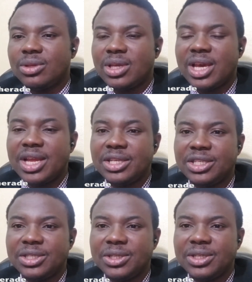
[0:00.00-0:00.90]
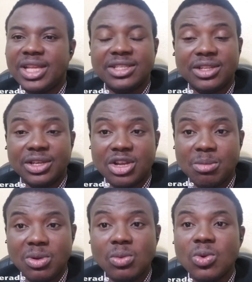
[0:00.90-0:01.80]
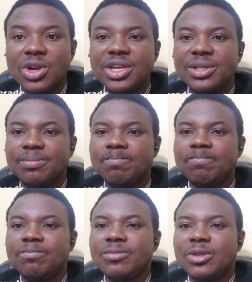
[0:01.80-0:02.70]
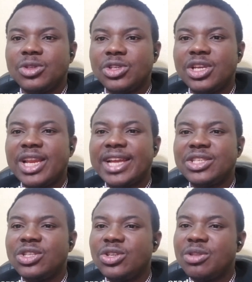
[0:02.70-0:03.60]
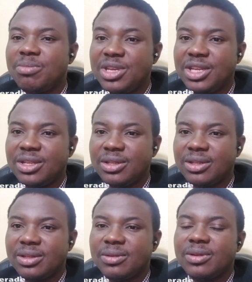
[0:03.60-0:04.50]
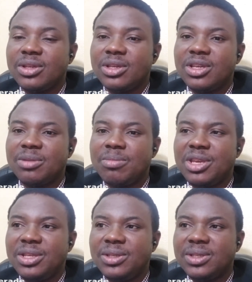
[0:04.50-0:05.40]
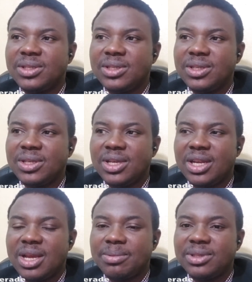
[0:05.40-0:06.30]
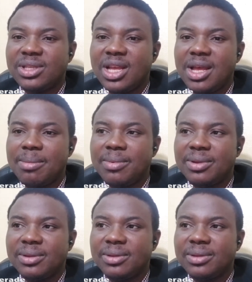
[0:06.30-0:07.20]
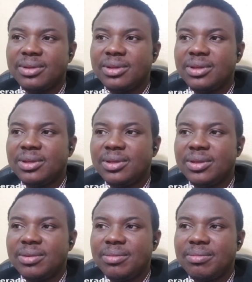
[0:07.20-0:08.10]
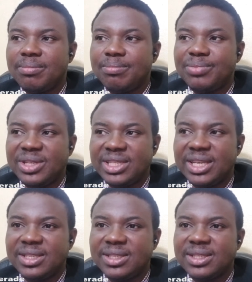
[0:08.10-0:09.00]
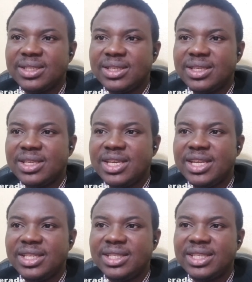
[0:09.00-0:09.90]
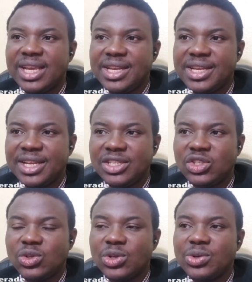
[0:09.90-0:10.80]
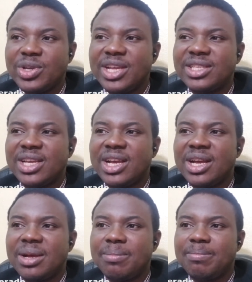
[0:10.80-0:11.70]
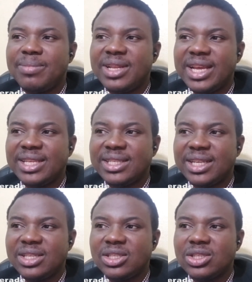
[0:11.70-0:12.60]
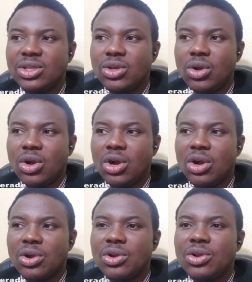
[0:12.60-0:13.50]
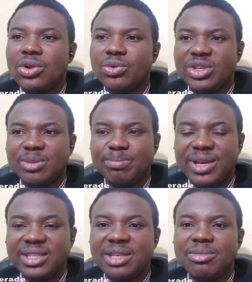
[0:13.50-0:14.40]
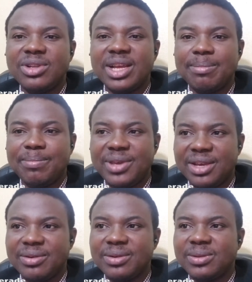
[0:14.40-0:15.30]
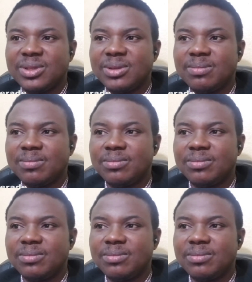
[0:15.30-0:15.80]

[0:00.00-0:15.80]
And that's not a common word. I'm sure you like to know the meaning. It means an absurd pretense intended to create a pleasant or respectable appearance.